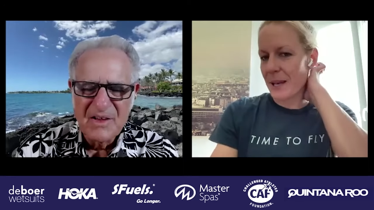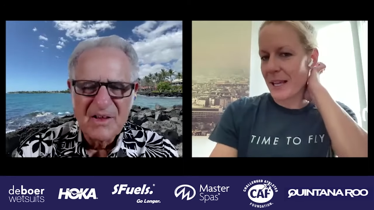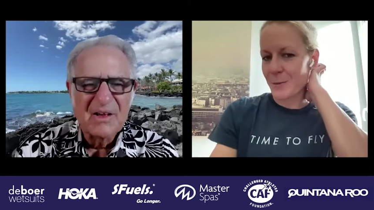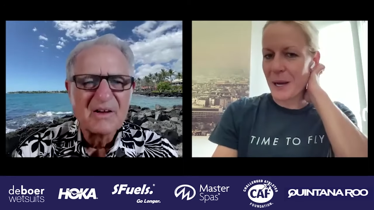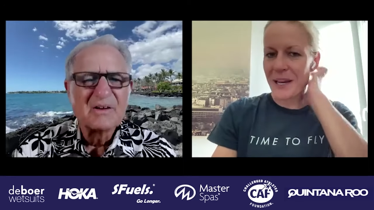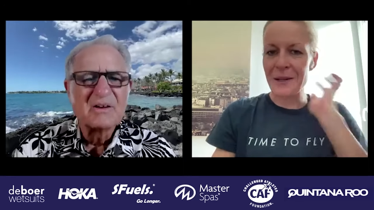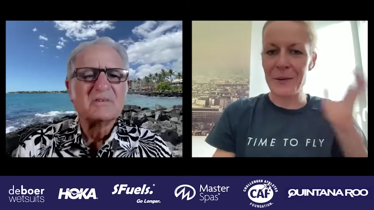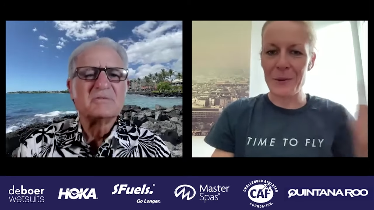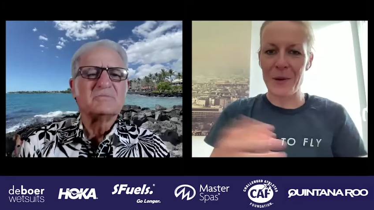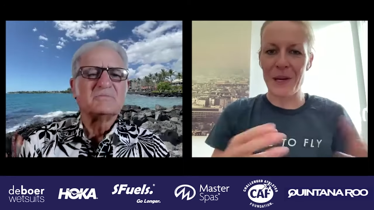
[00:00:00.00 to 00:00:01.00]
Speaker 1: place
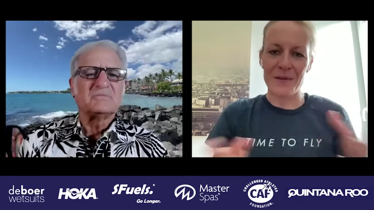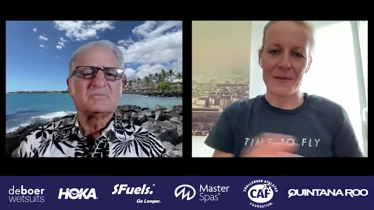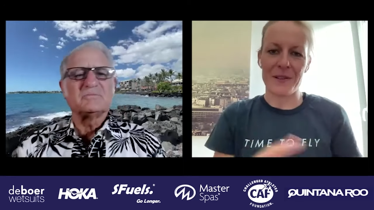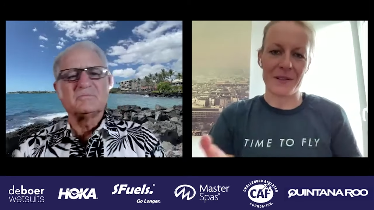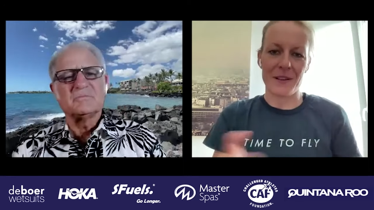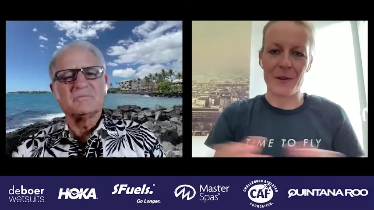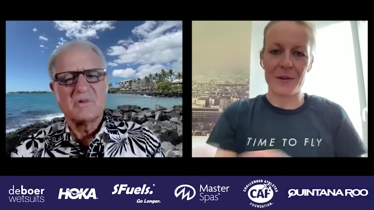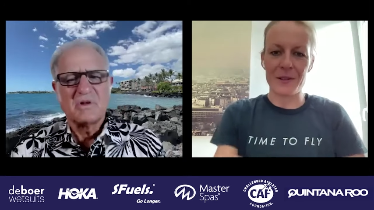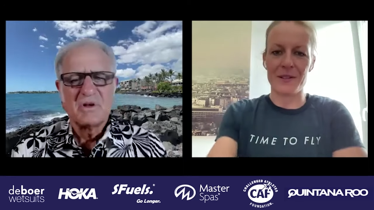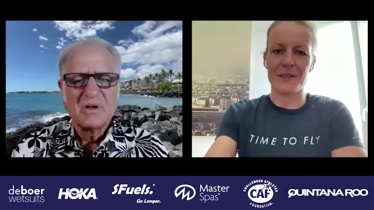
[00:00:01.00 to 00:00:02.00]
one where you have the
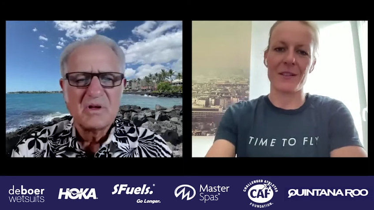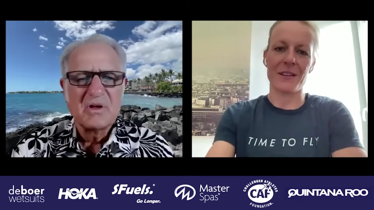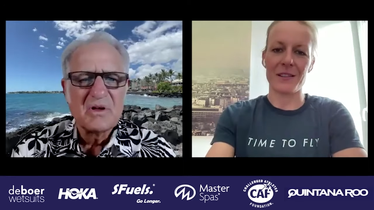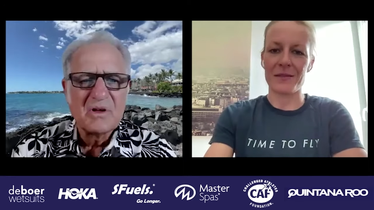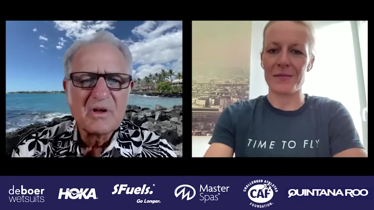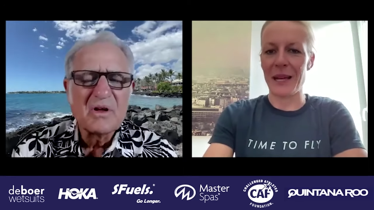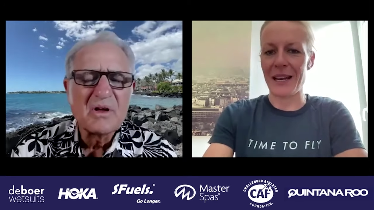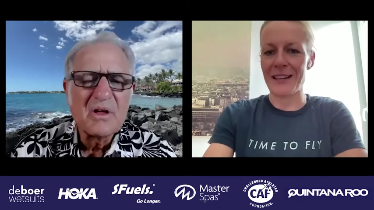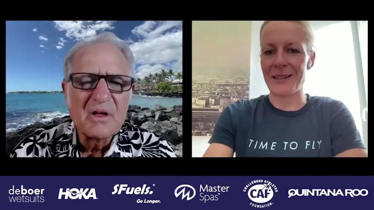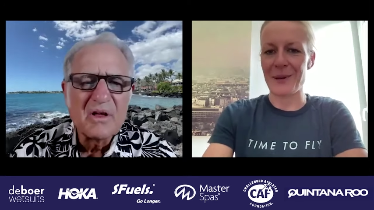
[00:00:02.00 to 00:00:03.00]
close uh,
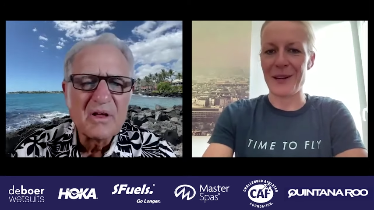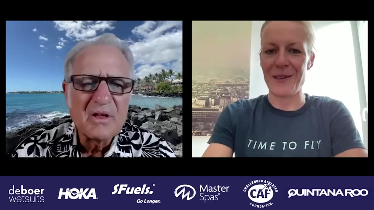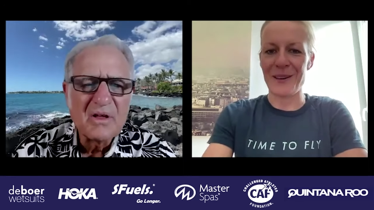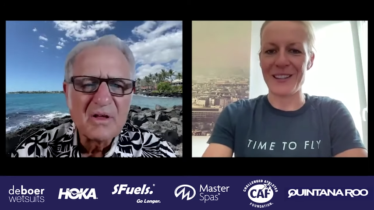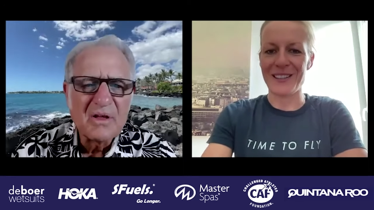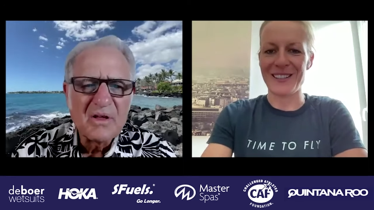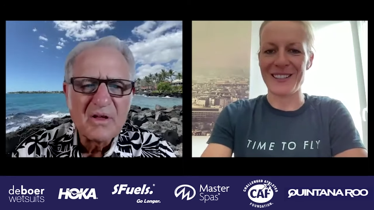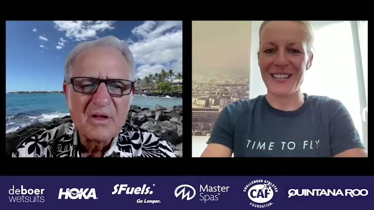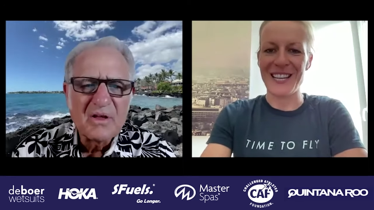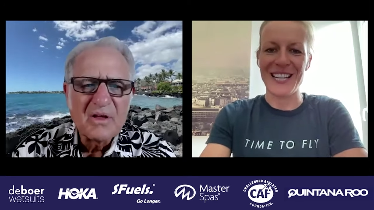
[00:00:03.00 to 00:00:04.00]
battles, but I think
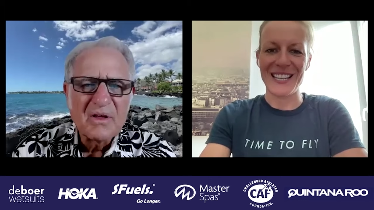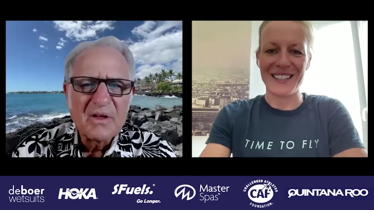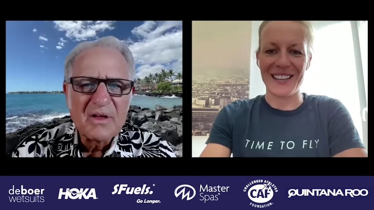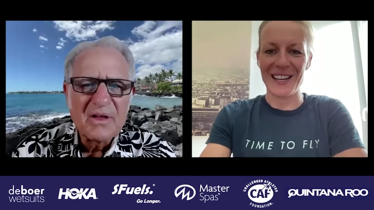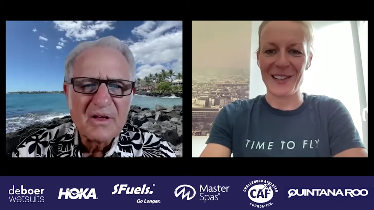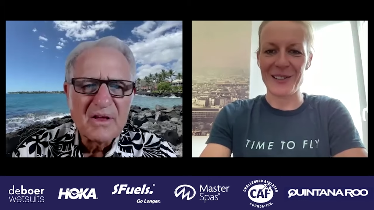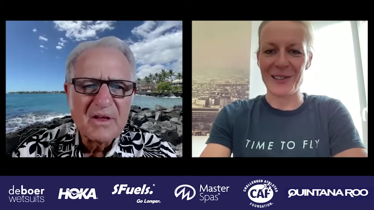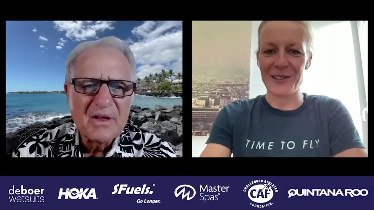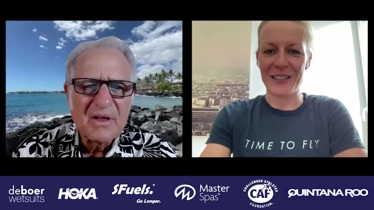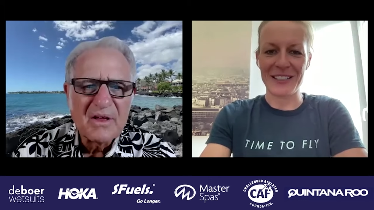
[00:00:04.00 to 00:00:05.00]
it's it's getting
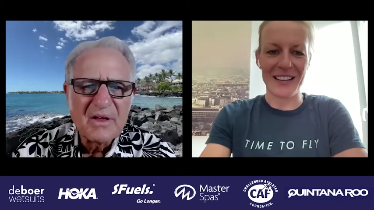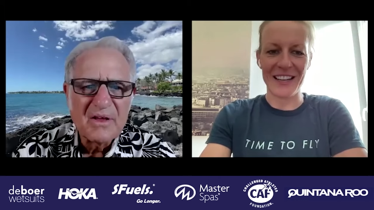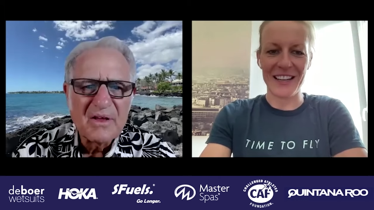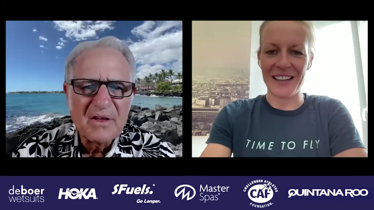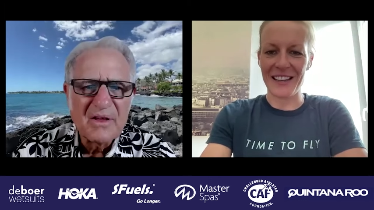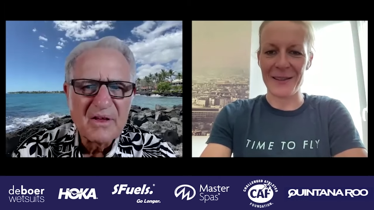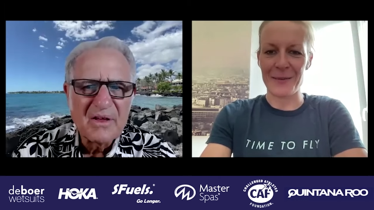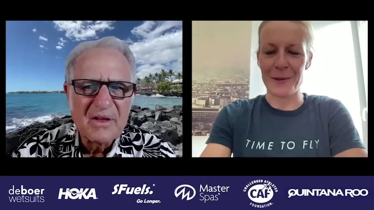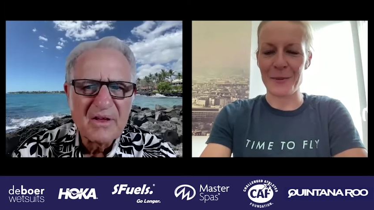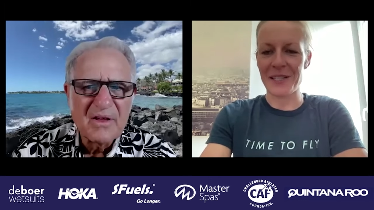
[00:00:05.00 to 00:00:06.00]
so exciting
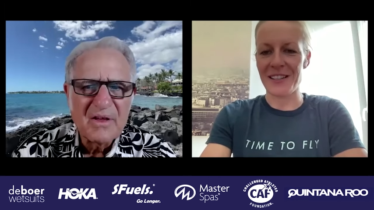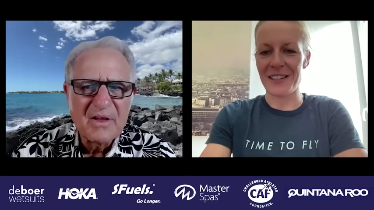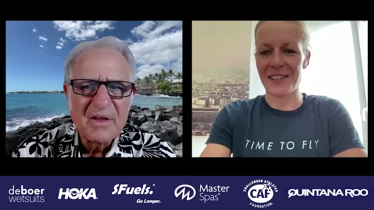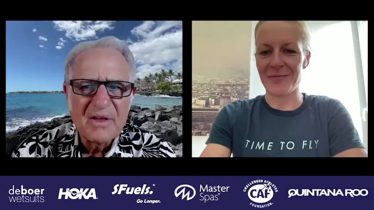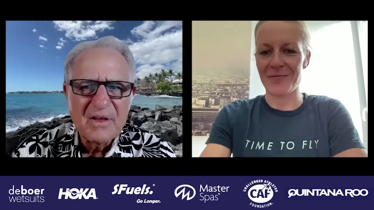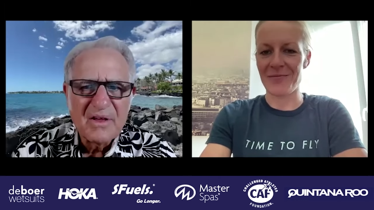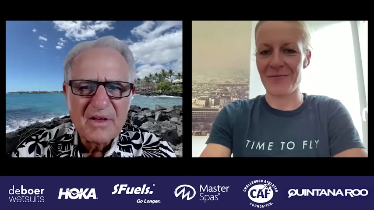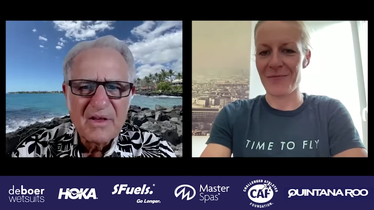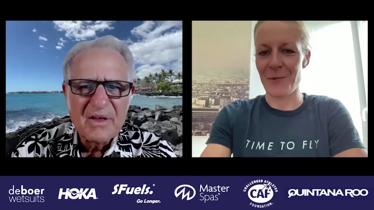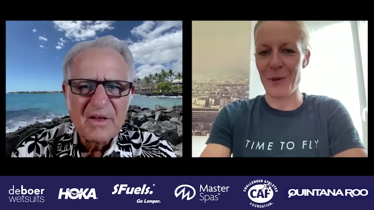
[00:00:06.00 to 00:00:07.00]
at the moment um,
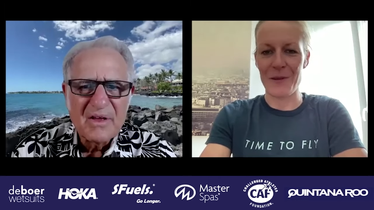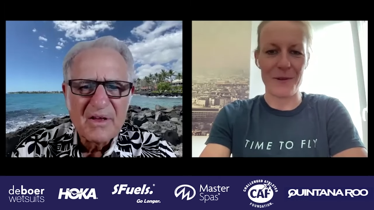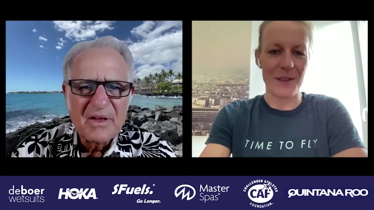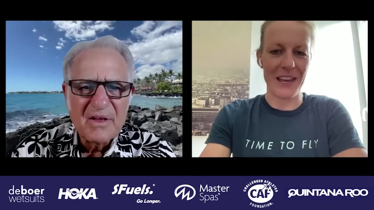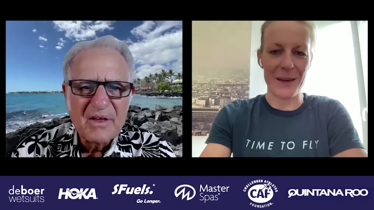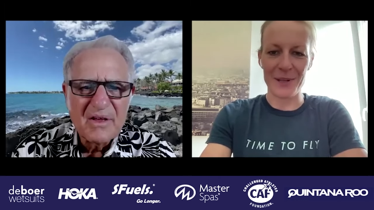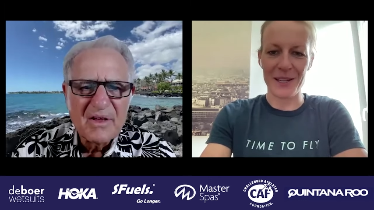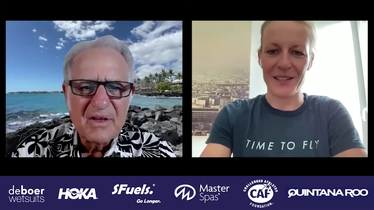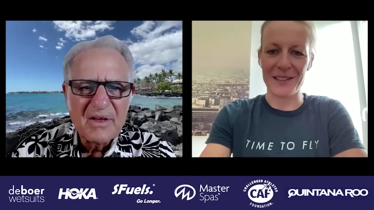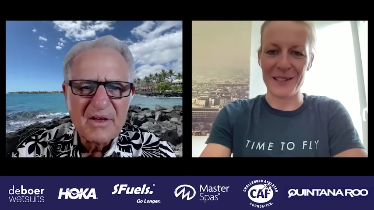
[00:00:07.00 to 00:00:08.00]
with everything
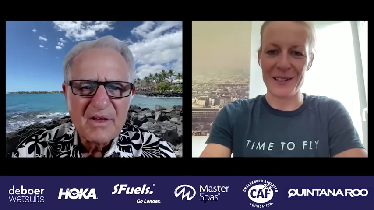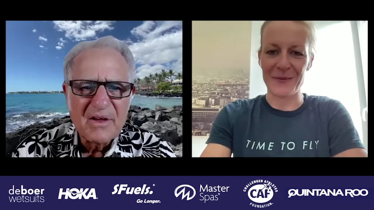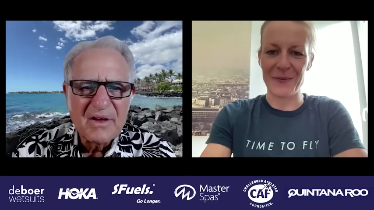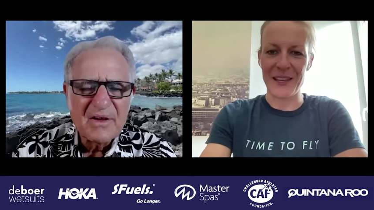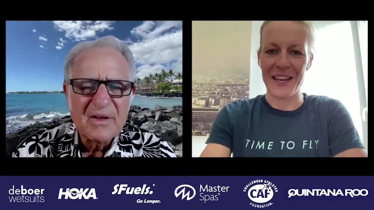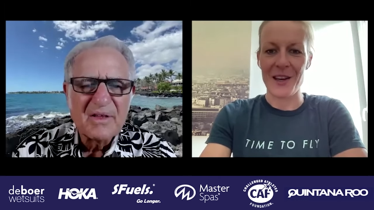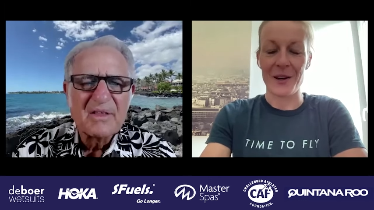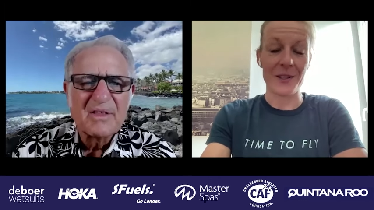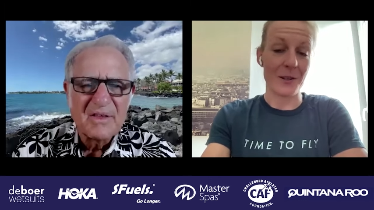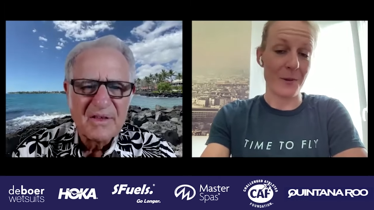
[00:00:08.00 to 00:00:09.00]
happening. So
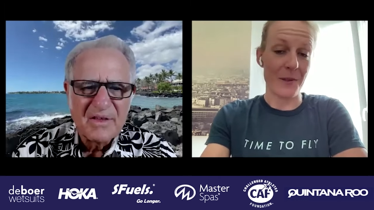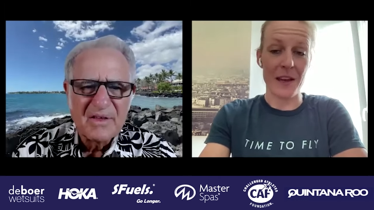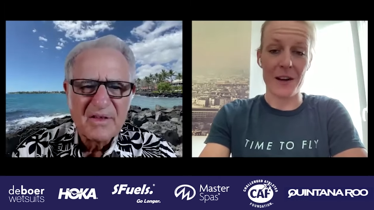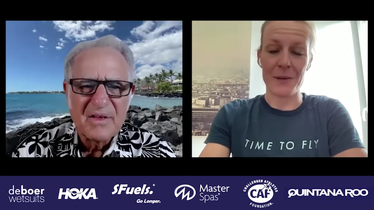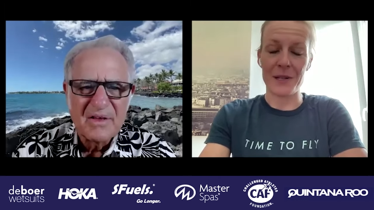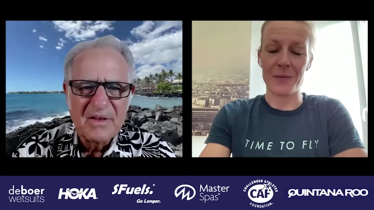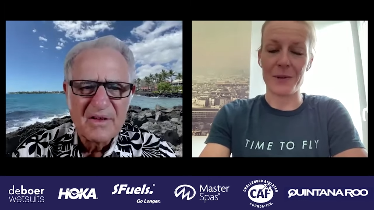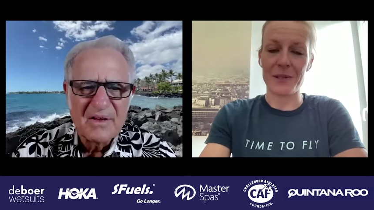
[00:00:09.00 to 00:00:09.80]
also with the Ironman